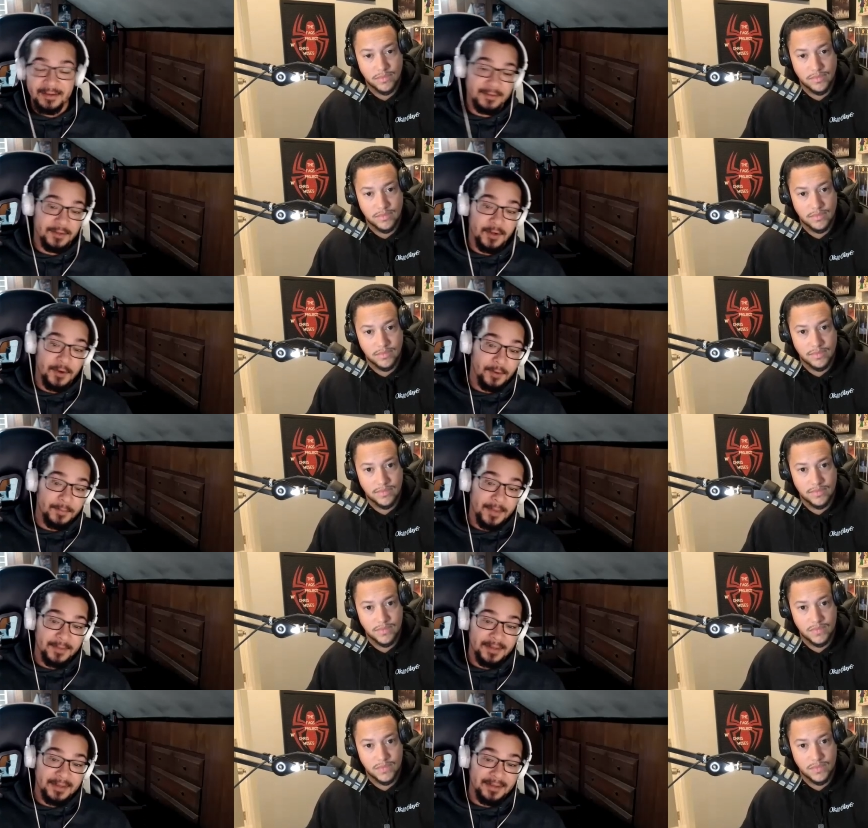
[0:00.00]
Speaker 1: you know, or
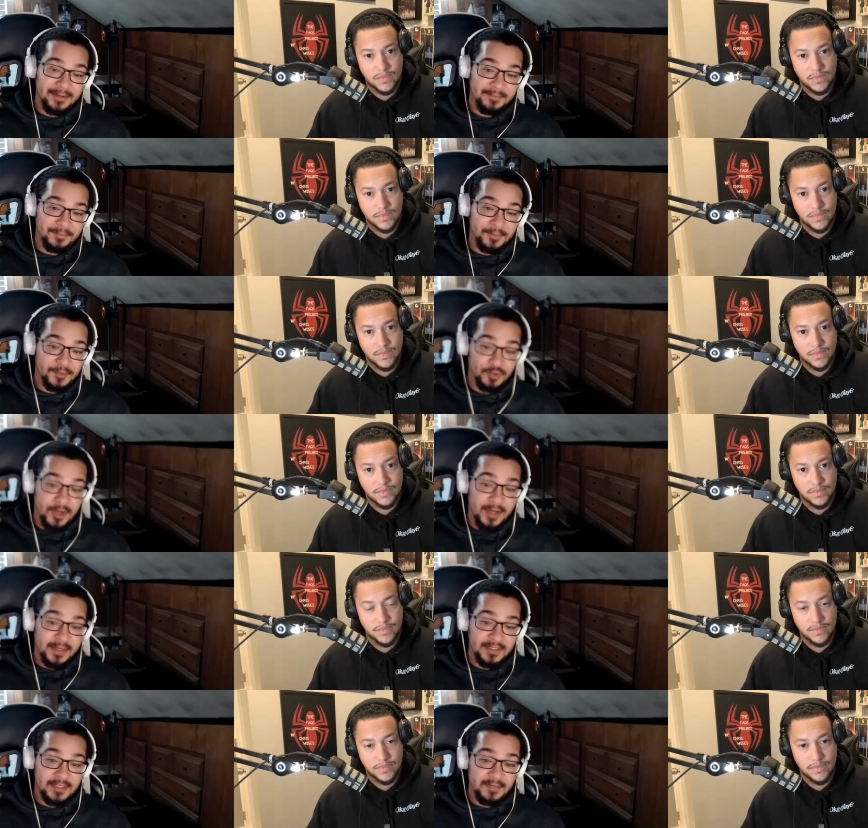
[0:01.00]
maybe
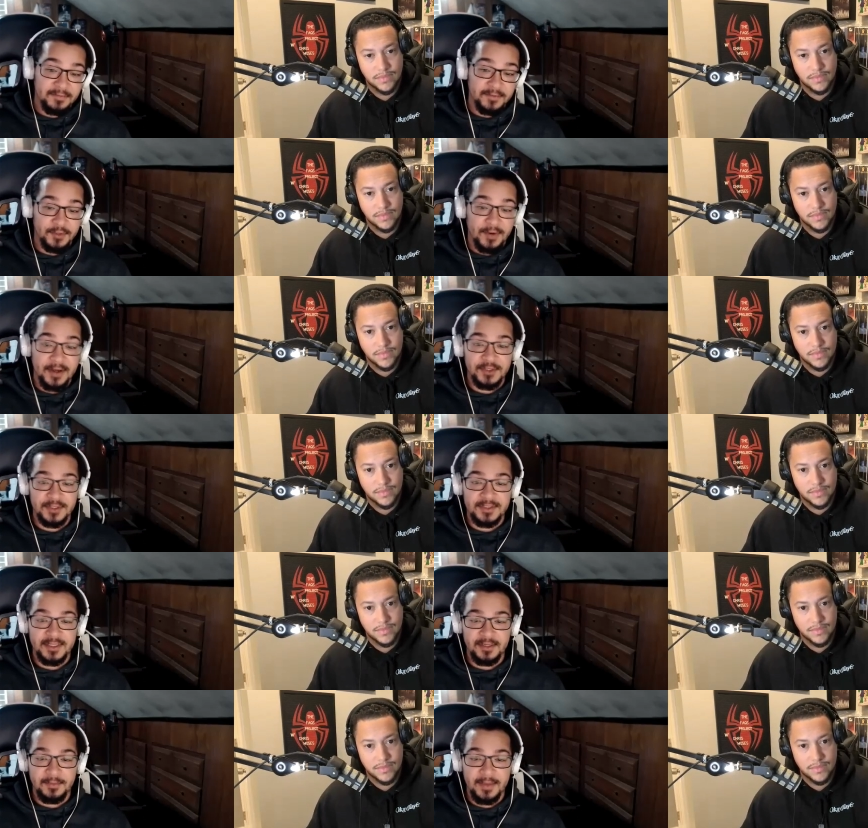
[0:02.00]
drawn in different directions
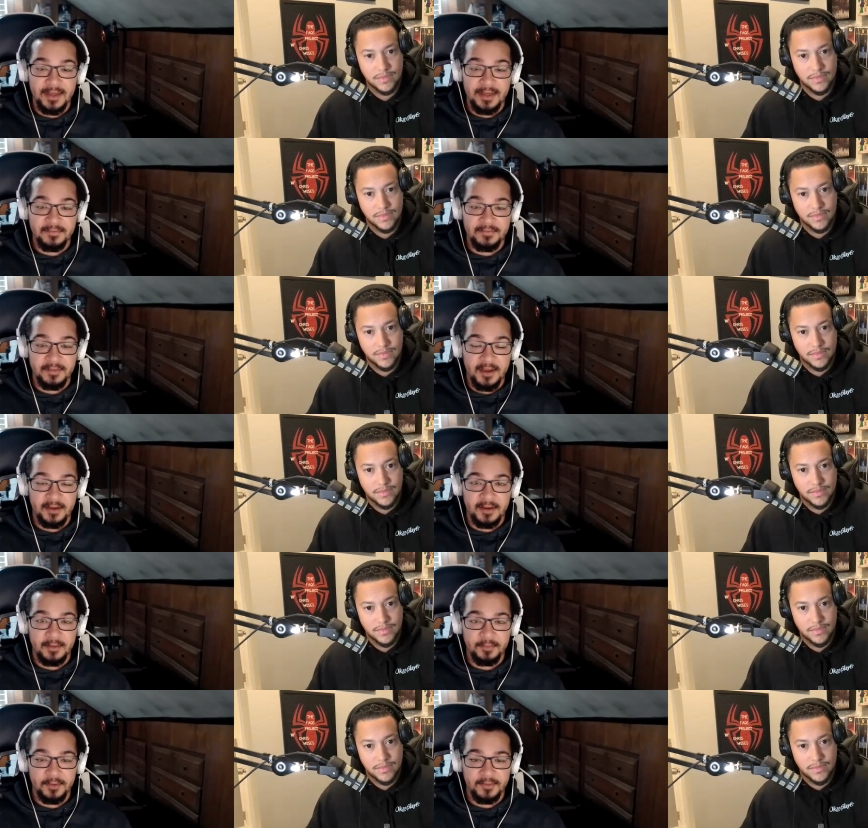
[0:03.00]
than you may have thought
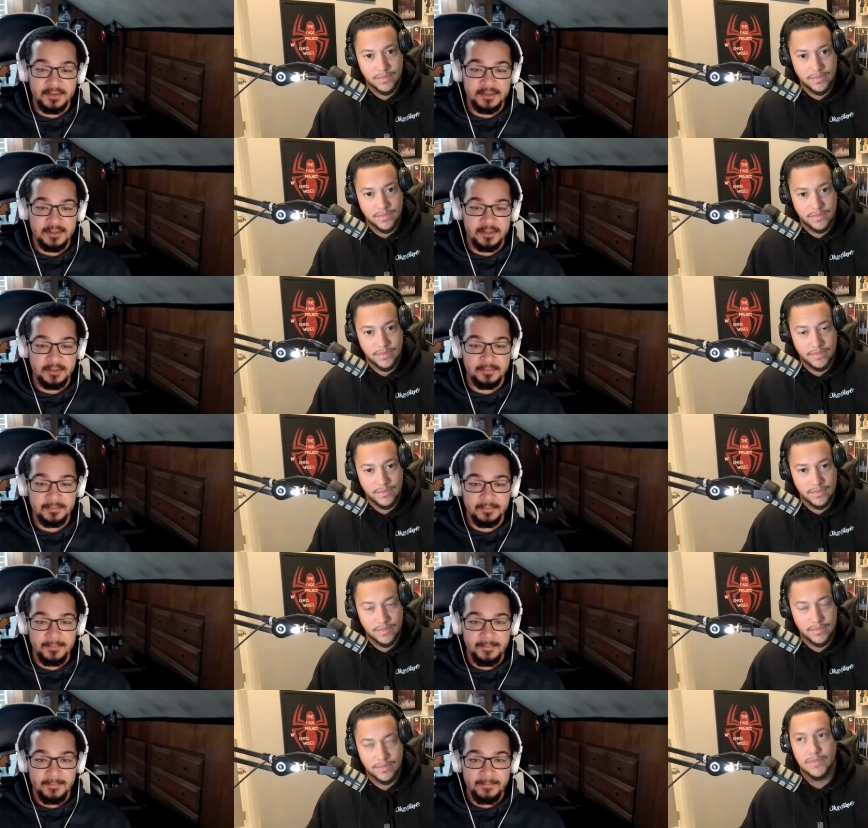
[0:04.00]
uh, previously.
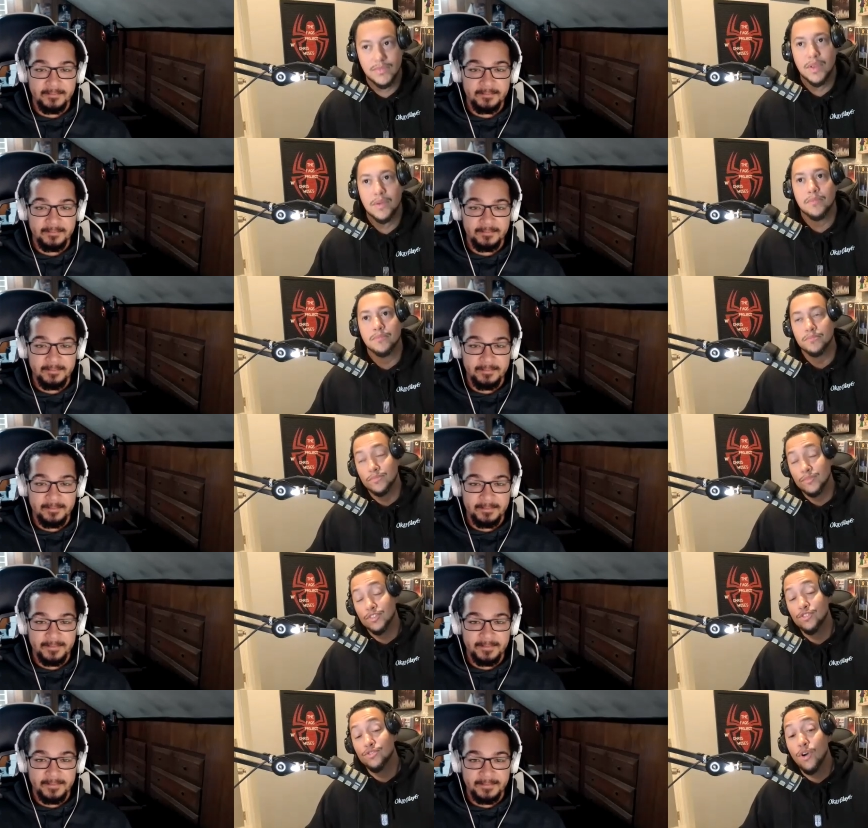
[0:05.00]

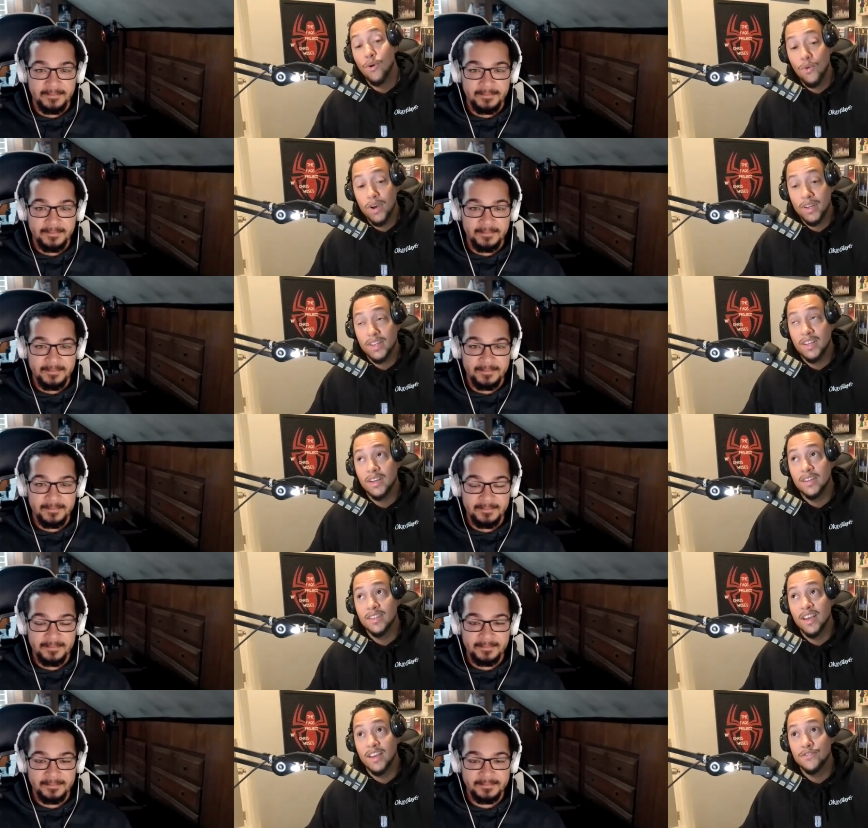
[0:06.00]
Speaker 2: You know what?
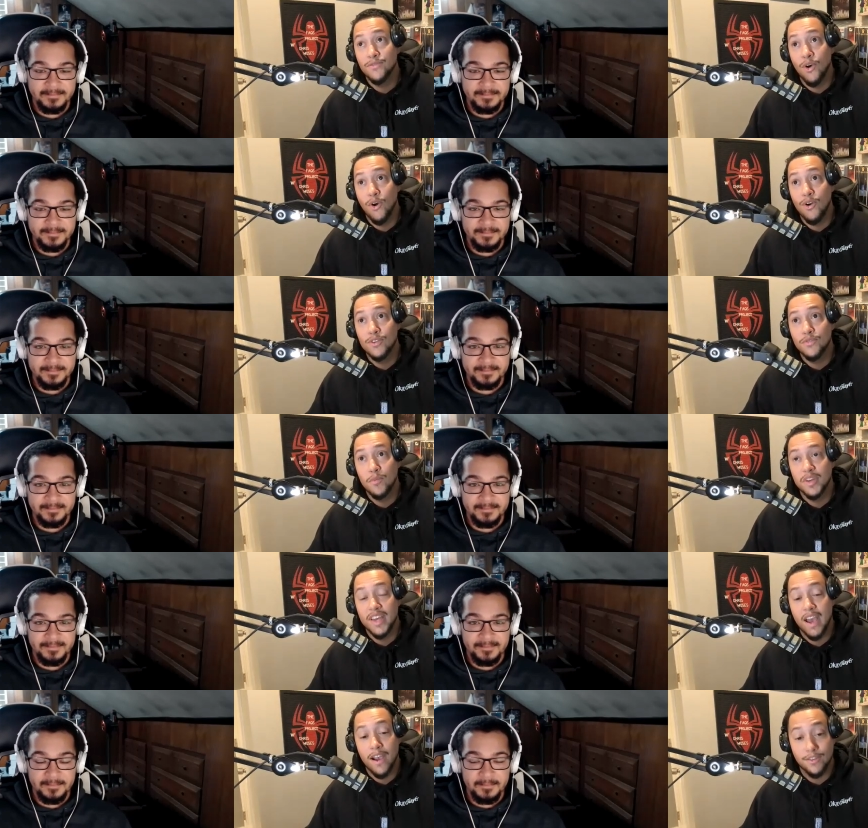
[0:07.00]
Uh, as far as
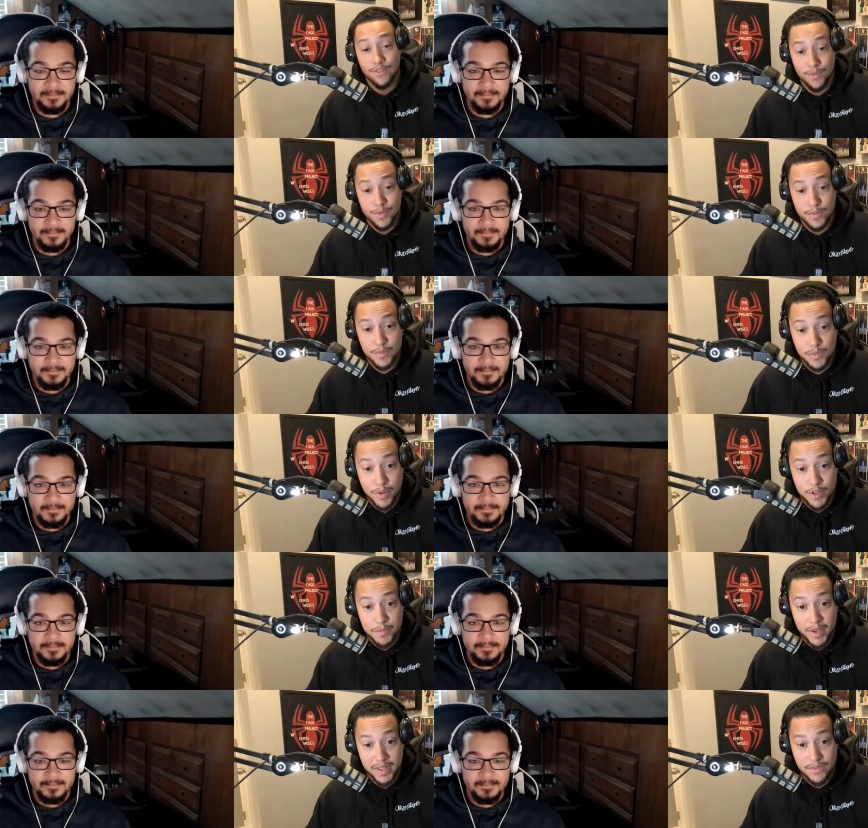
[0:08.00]
from a character
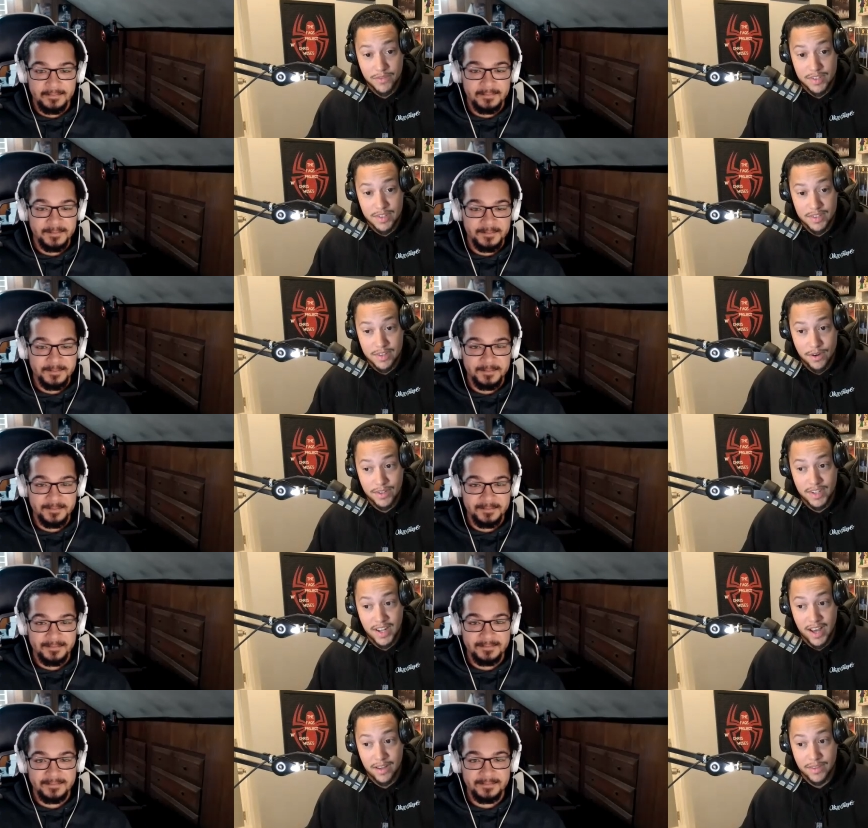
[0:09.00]
perspective is
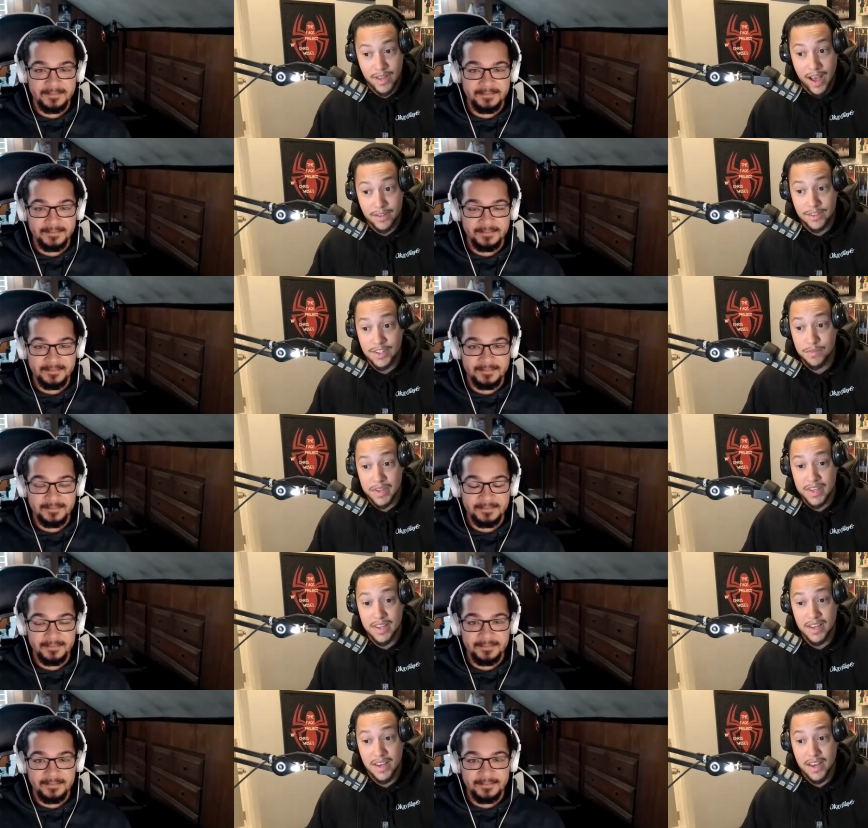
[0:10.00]
concerned, and I'll I'll just
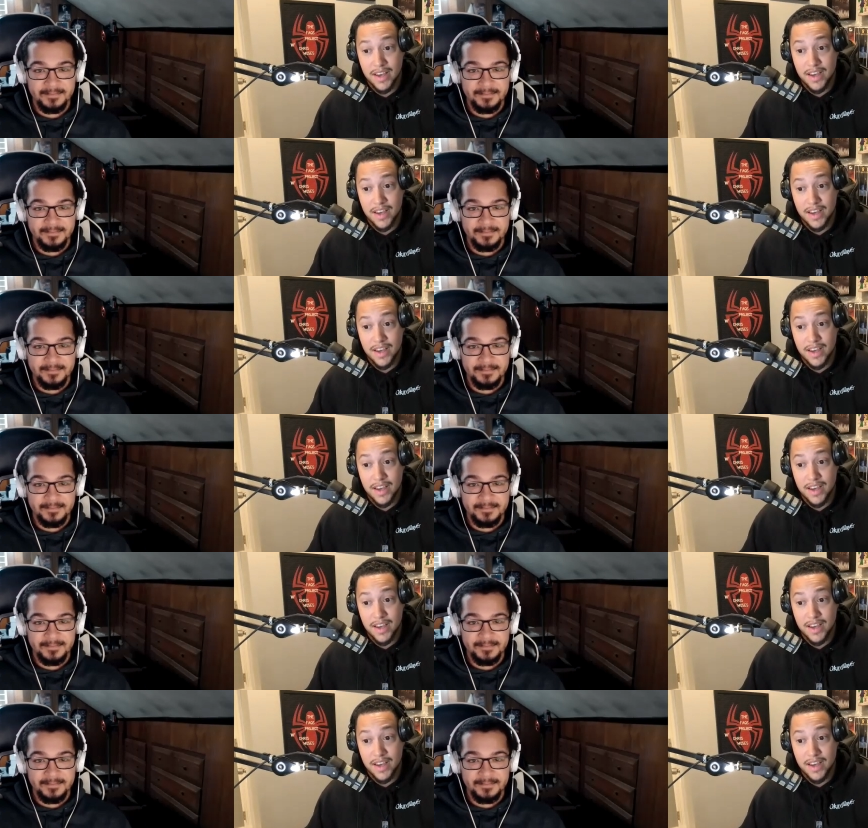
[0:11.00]
be